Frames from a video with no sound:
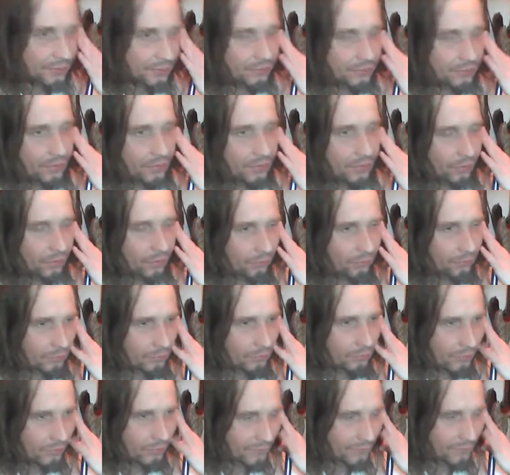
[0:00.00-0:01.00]

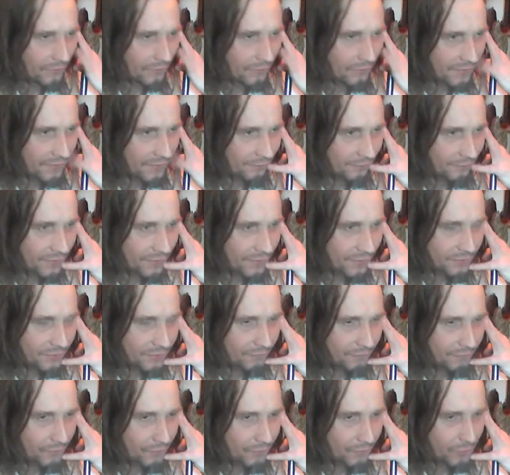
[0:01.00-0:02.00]
I've held their feet to the
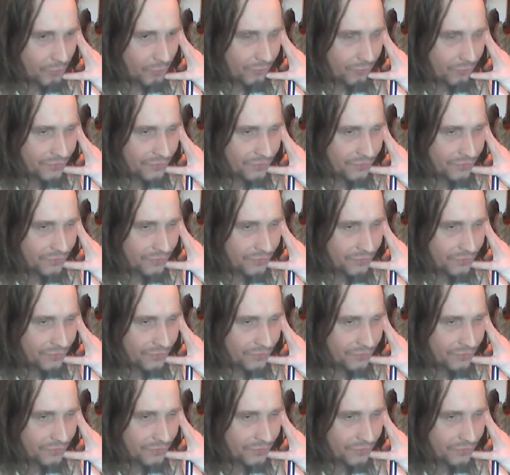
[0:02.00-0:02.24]
fire on